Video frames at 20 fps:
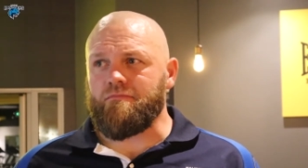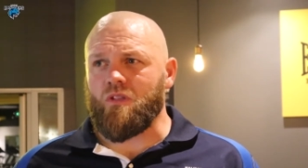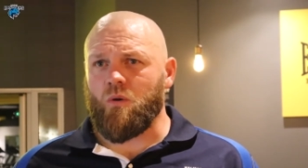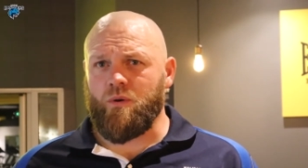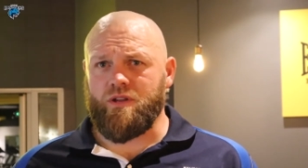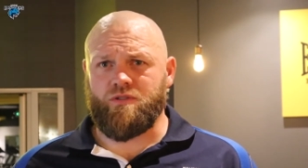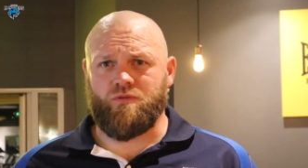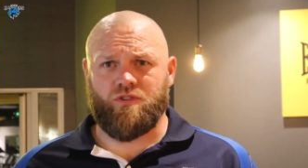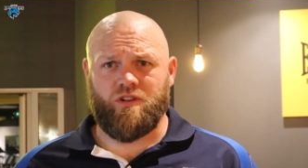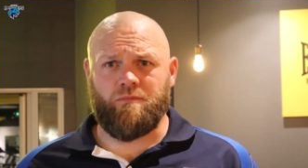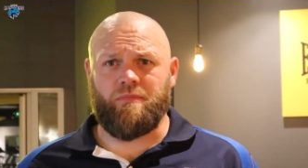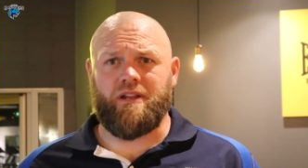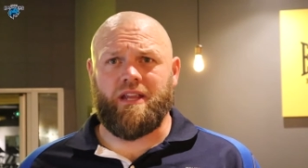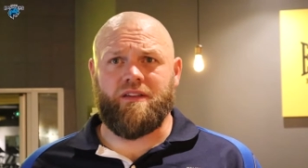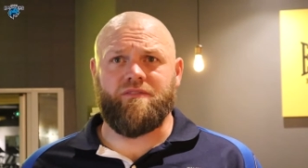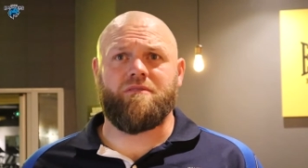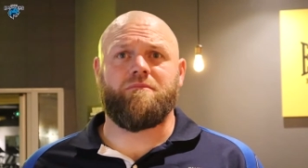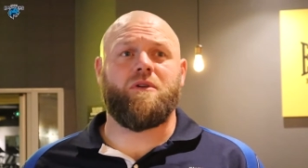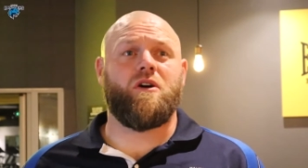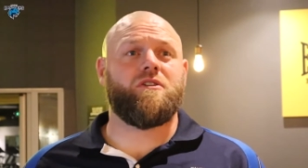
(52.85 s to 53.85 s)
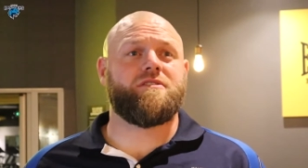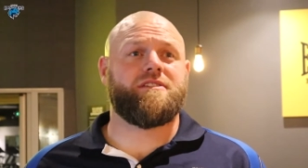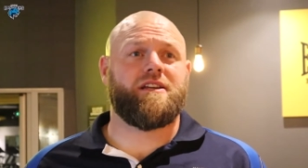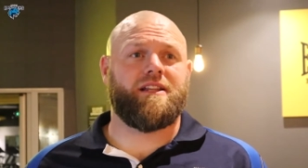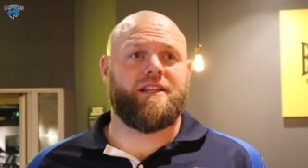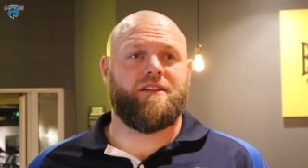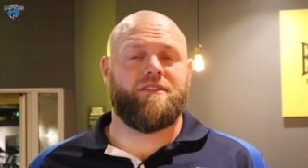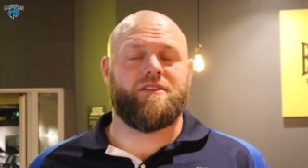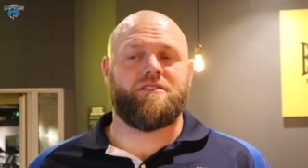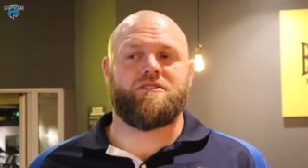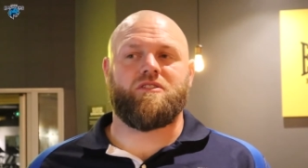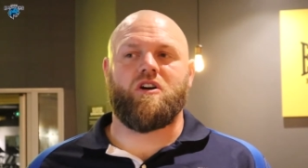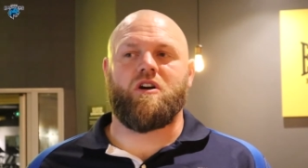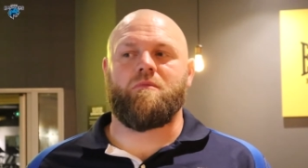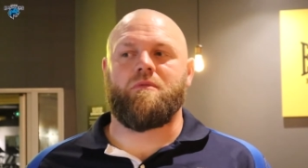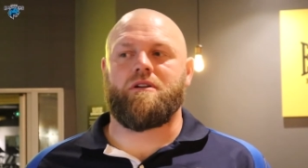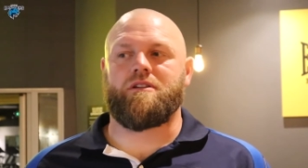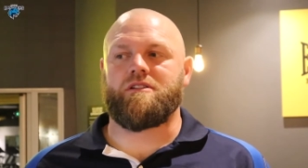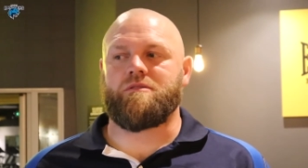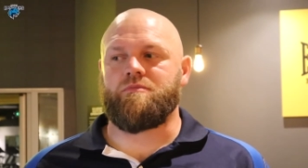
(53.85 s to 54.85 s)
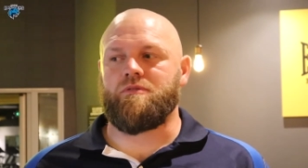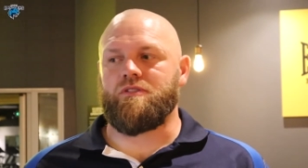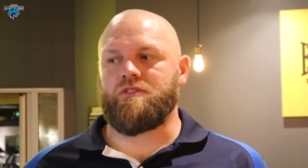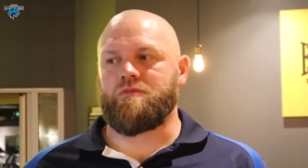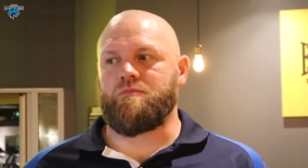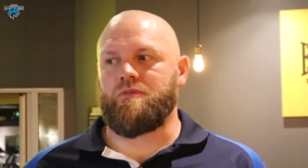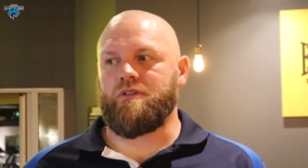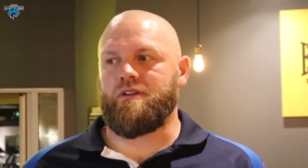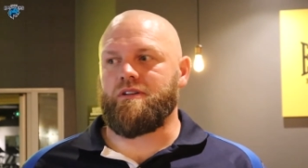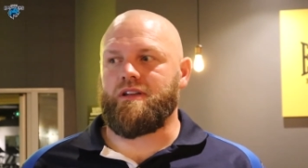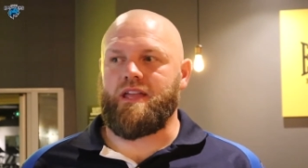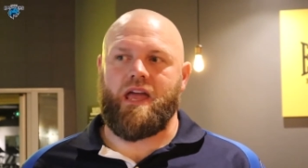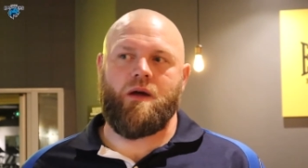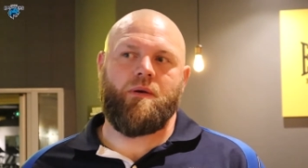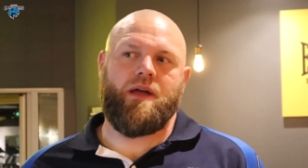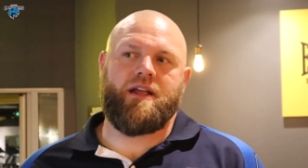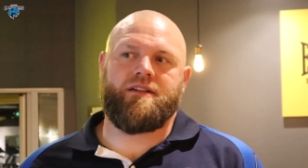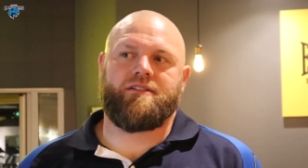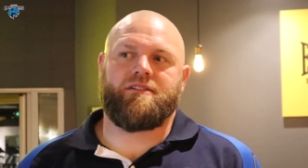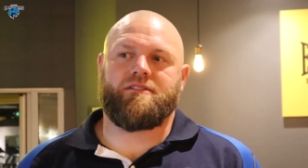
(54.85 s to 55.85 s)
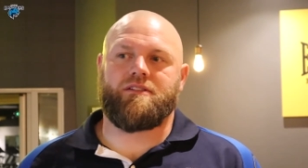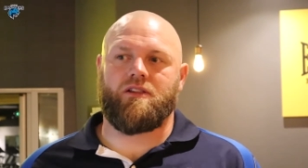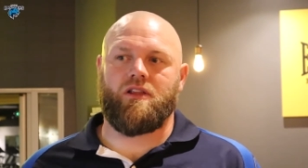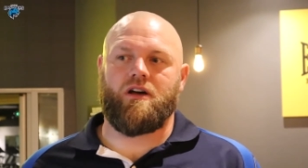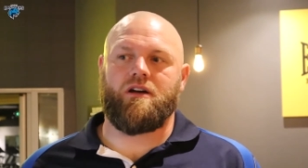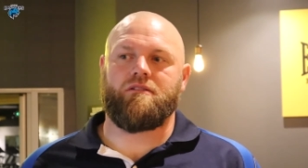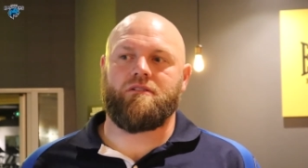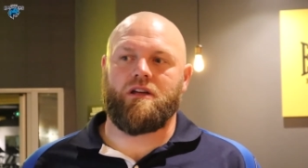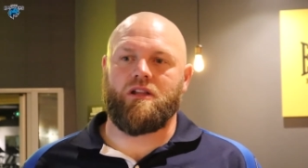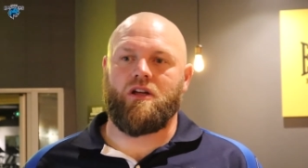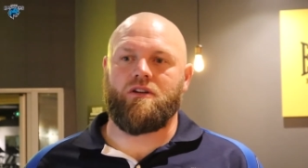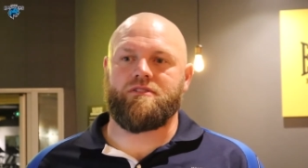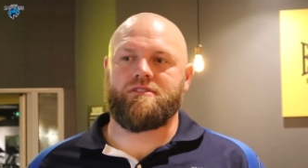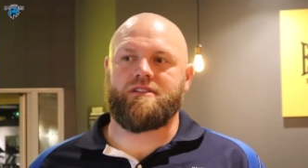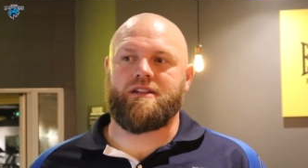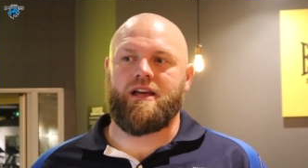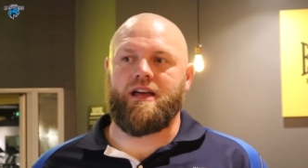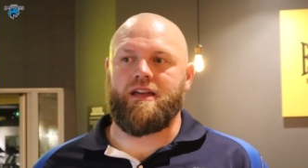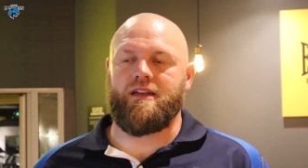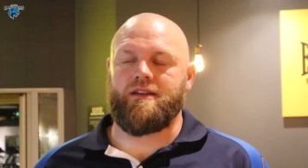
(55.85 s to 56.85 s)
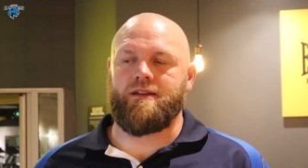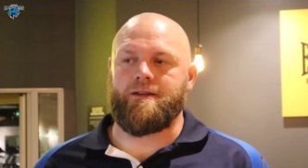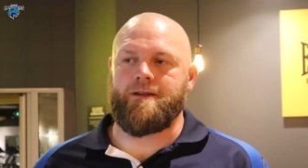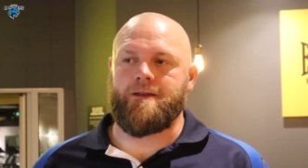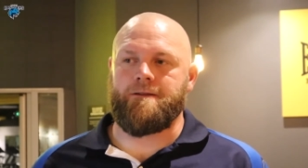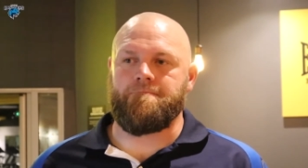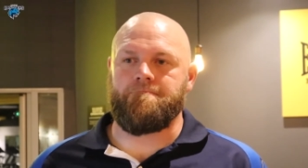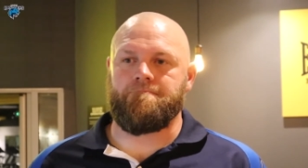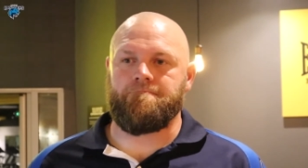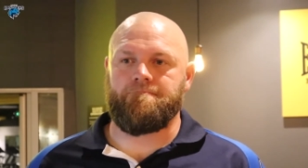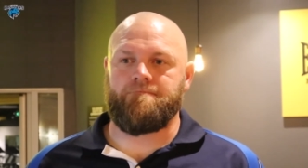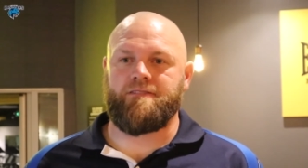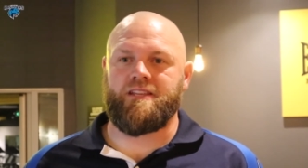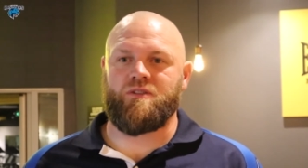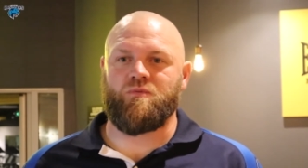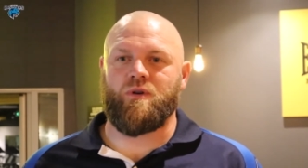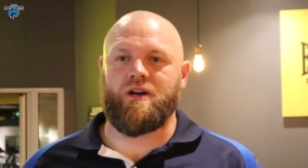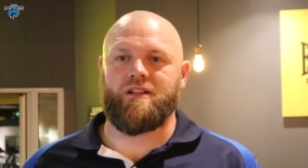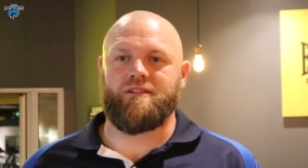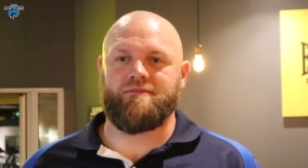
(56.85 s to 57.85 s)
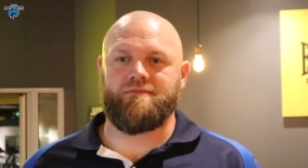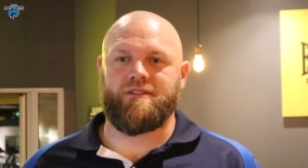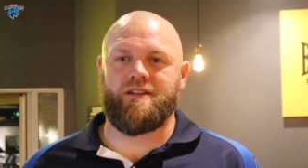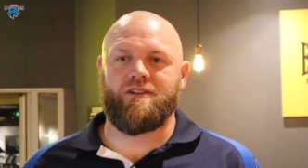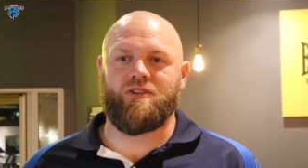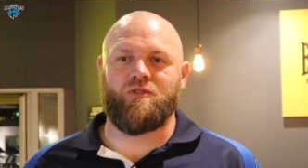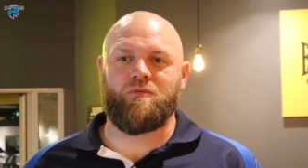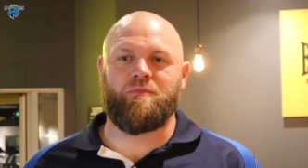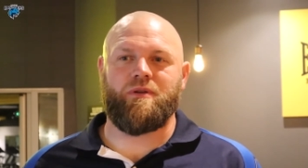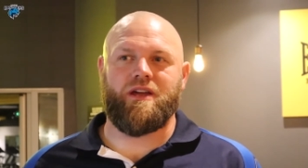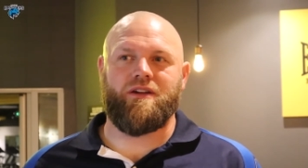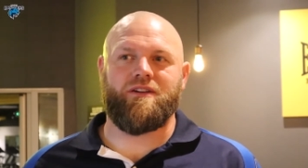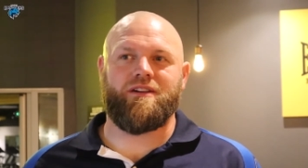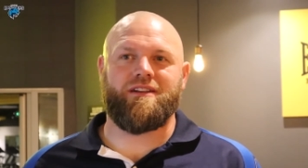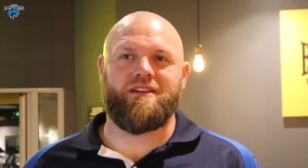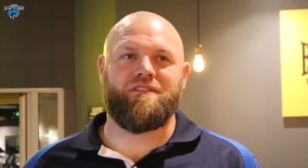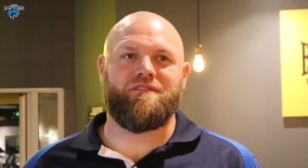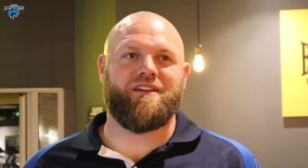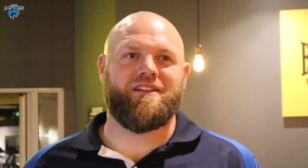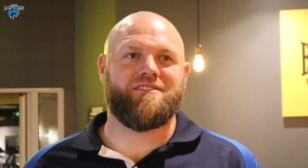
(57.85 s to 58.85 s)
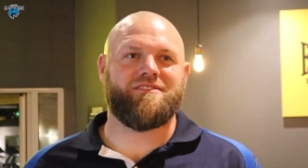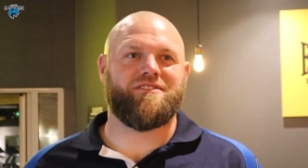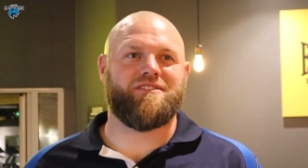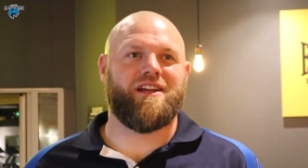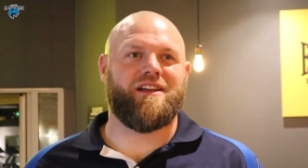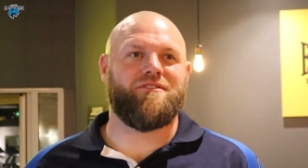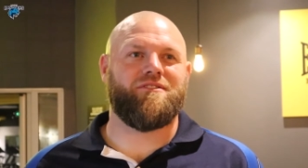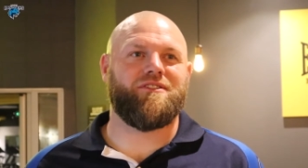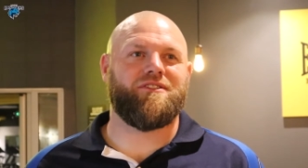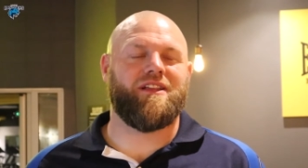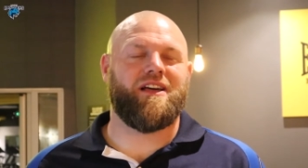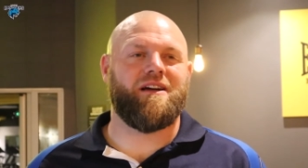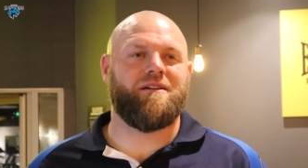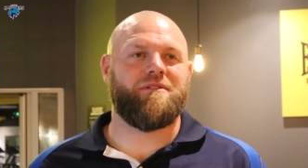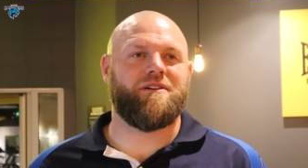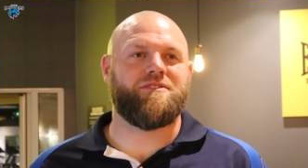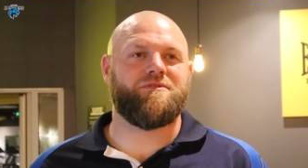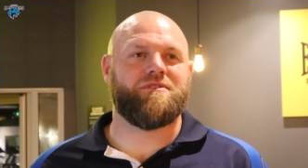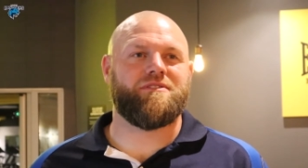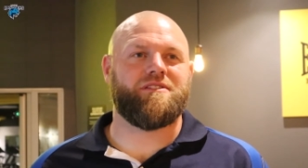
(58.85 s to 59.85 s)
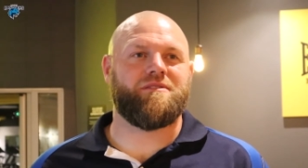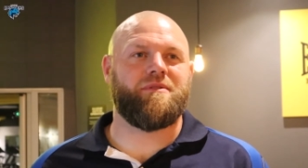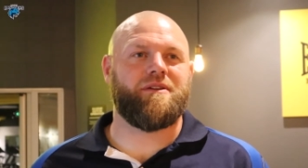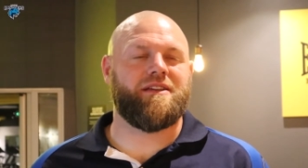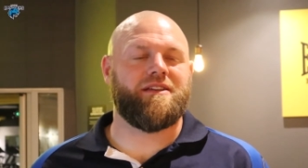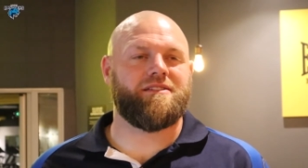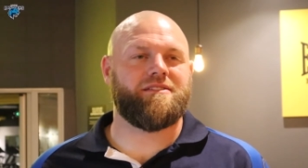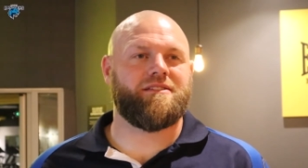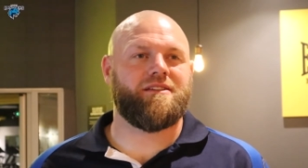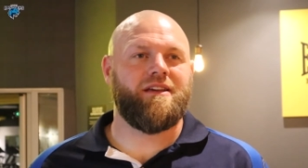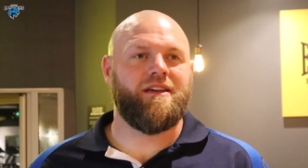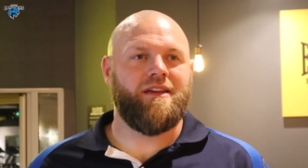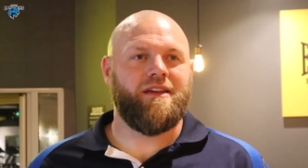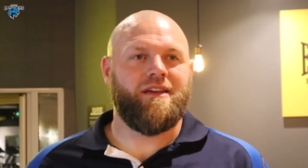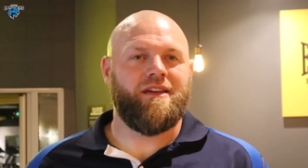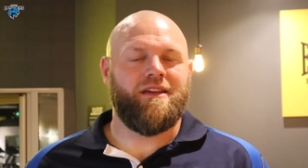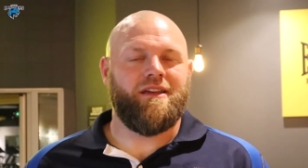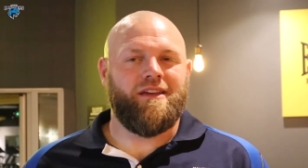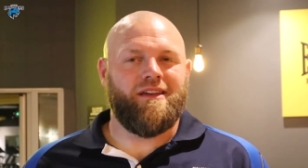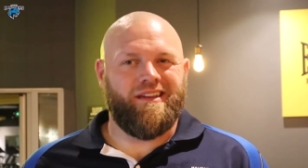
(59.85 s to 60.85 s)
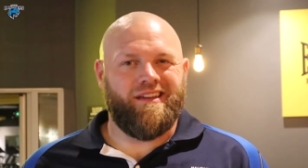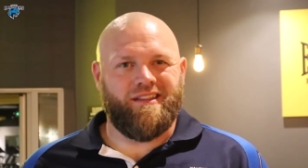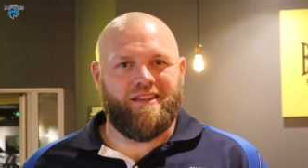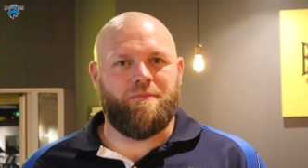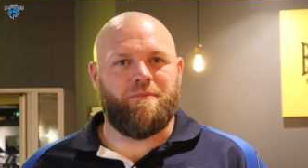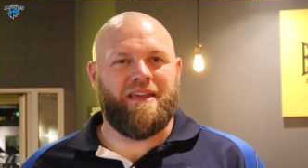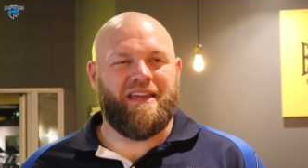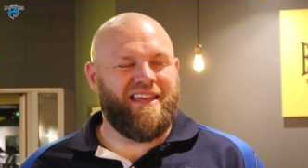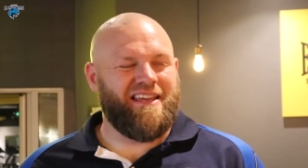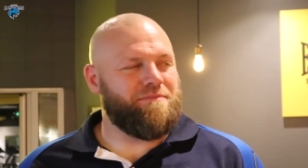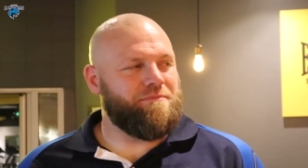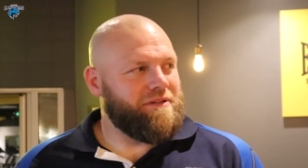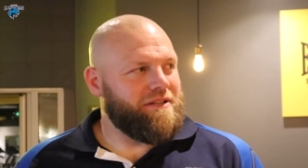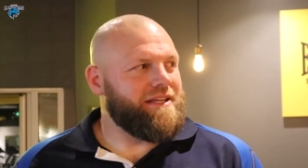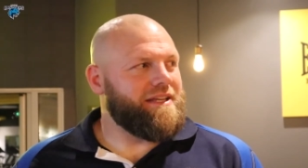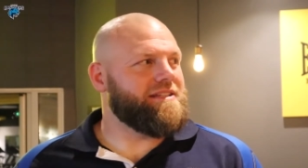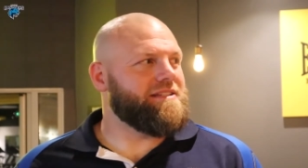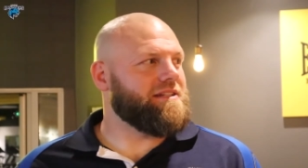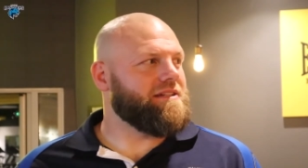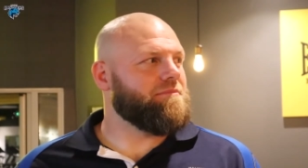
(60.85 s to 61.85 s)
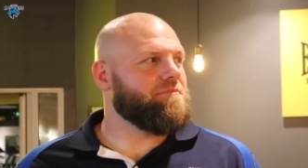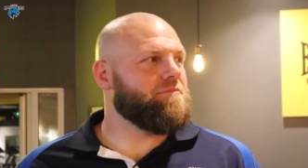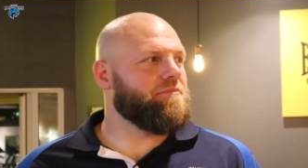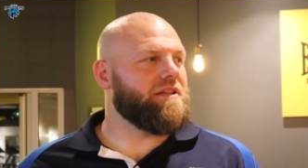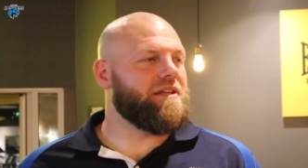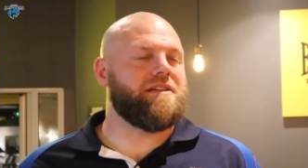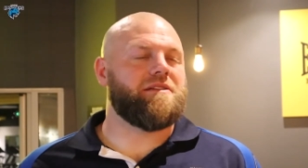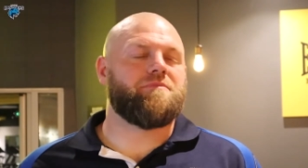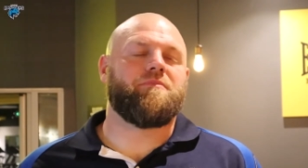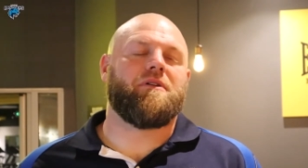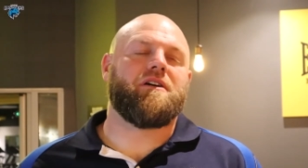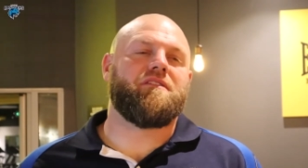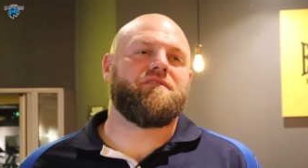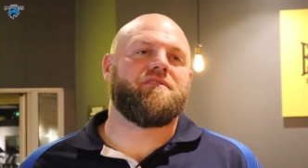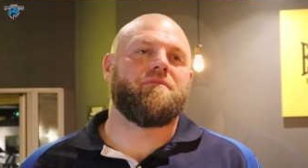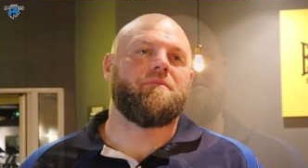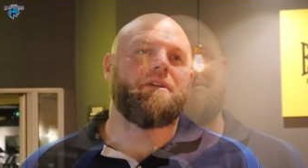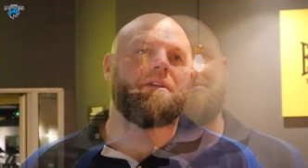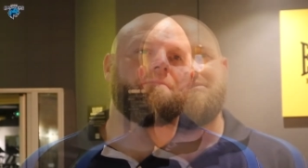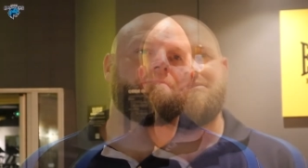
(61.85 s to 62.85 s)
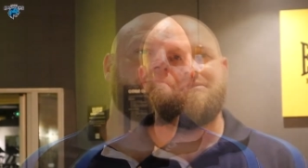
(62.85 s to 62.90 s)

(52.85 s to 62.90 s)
which would have been even more telling on the scoreboard, I suppose. But yeah, we handled a lot, a lot tonight. Uh, did well, a good period of defence on our own line, which was the biggest the biggest pleasing please point for me.